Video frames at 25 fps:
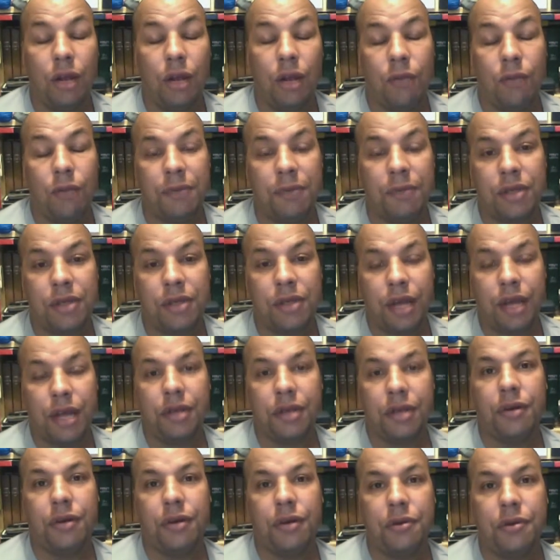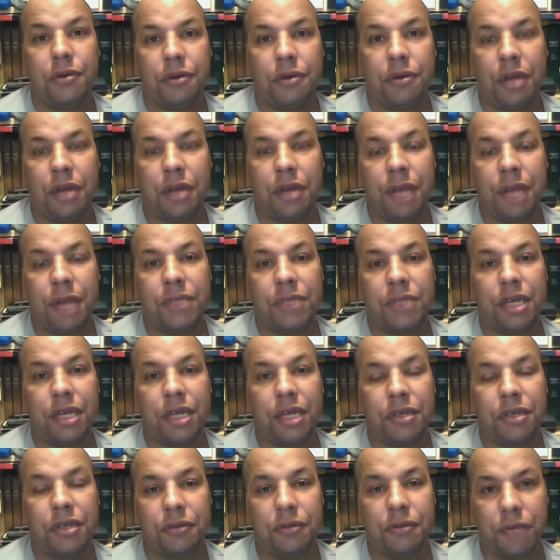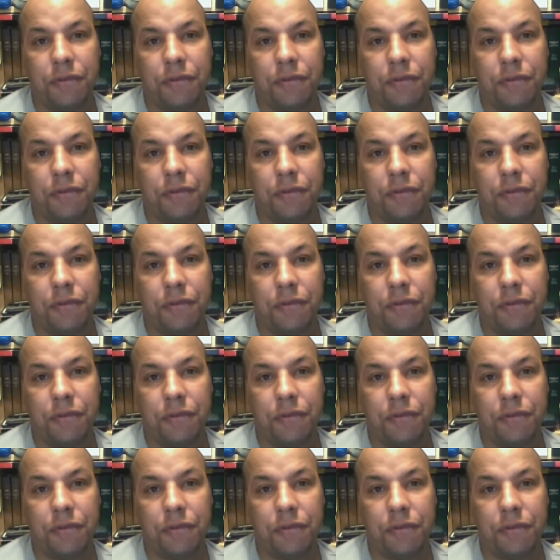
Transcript: website called Game Central